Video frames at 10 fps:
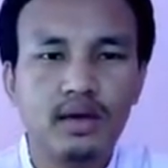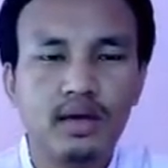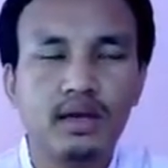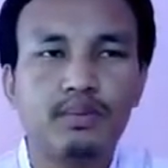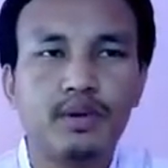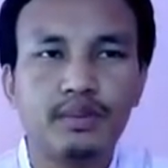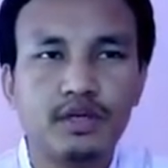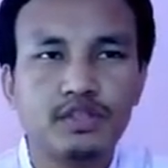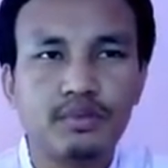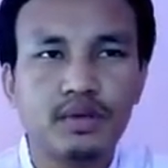In the
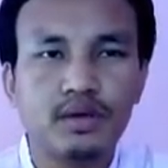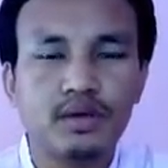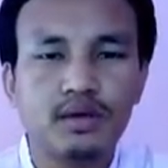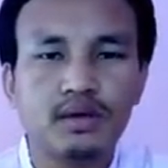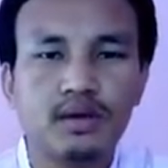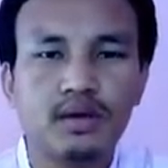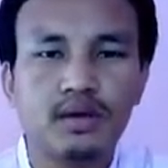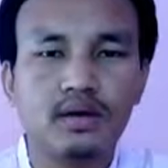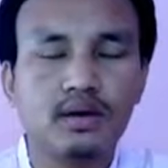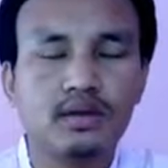previous chapter,
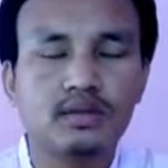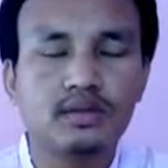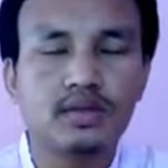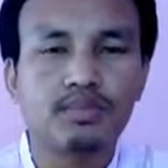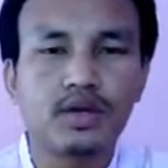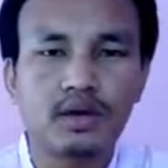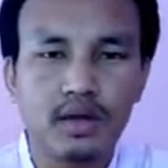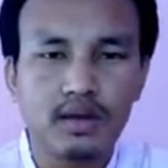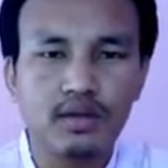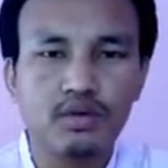in chapter
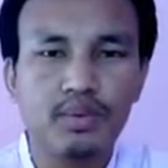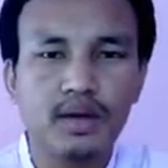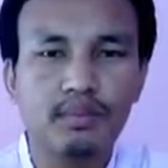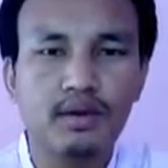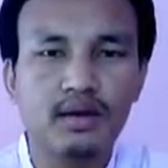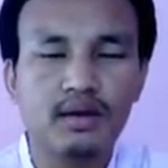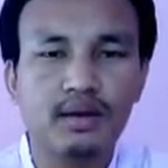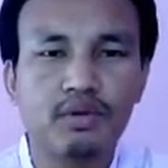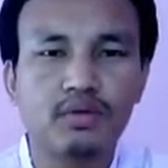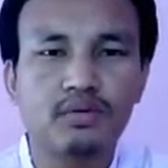10, you might have learned
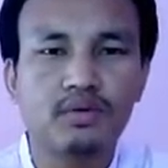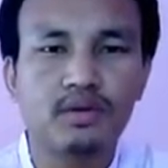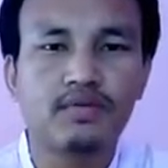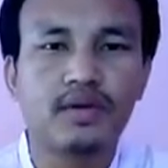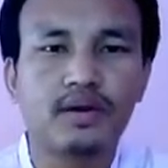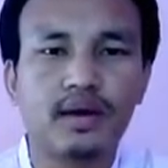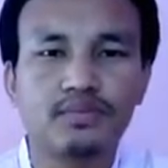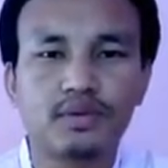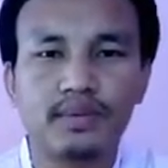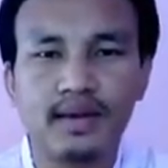about different
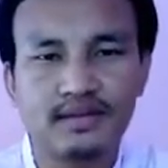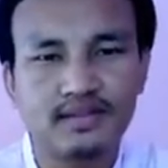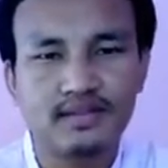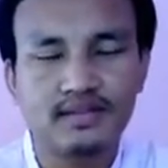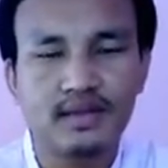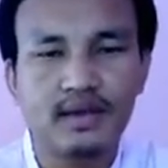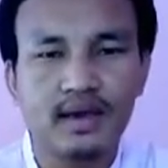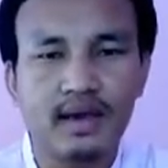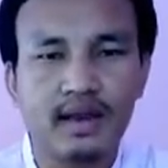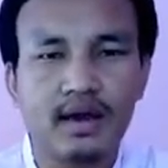types of lens
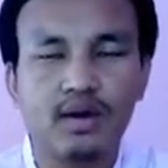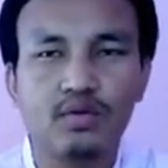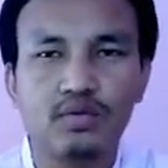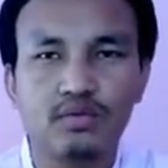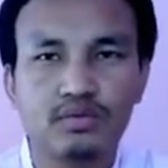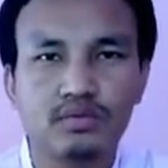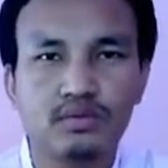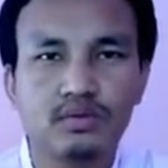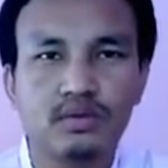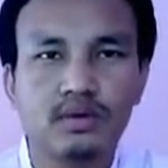and how
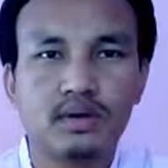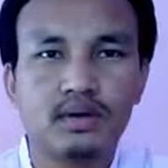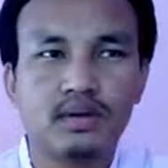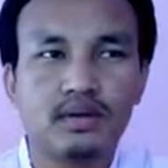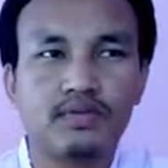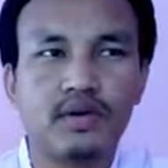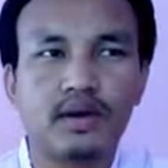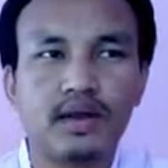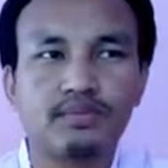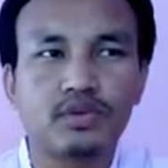different
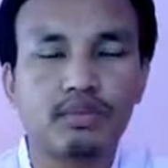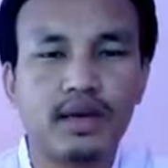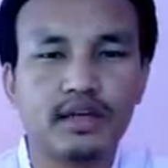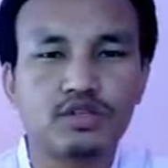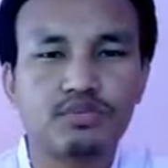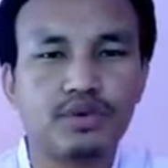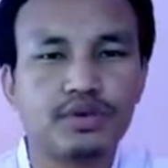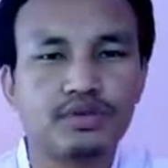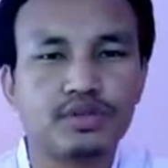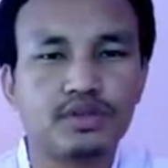types of lens
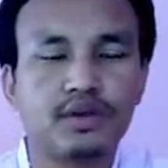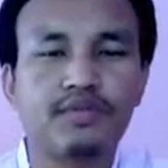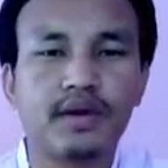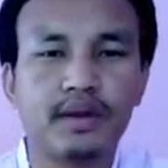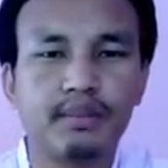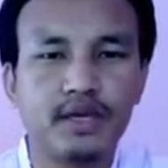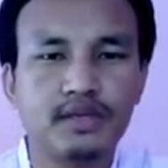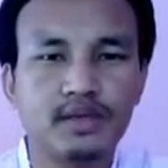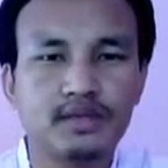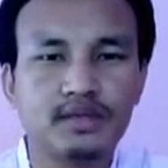produce different
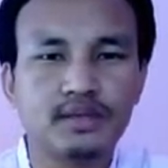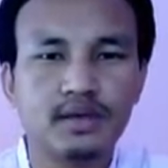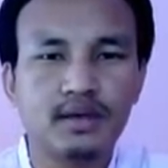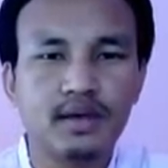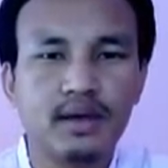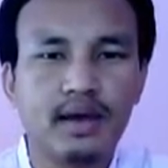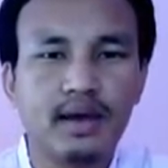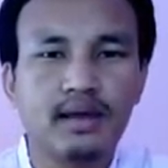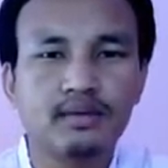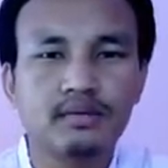images
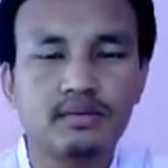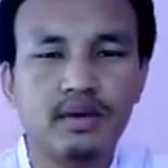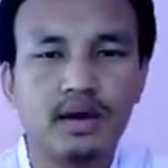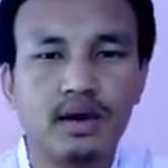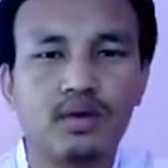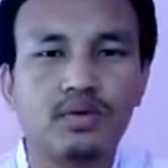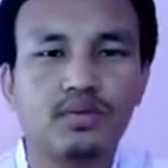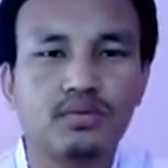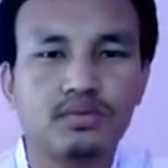and how